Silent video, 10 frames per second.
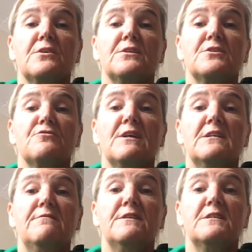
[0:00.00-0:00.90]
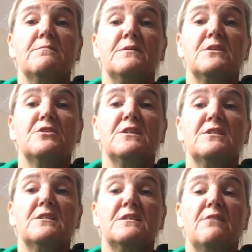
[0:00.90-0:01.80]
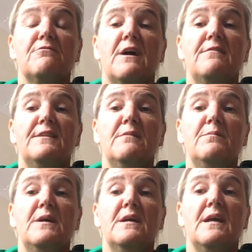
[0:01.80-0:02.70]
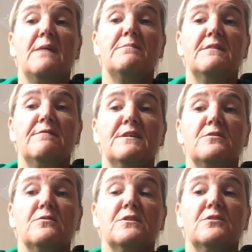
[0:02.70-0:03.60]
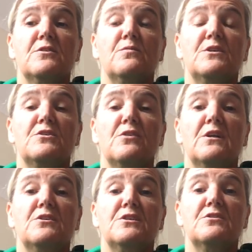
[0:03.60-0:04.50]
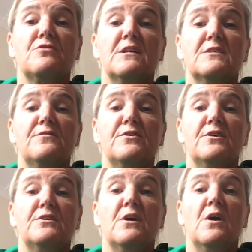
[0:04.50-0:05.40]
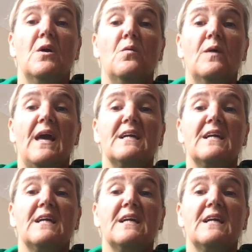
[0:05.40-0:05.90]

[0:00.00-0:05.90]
Constructivism suggests that rather than being empty vessels into which knowledge is transferred, we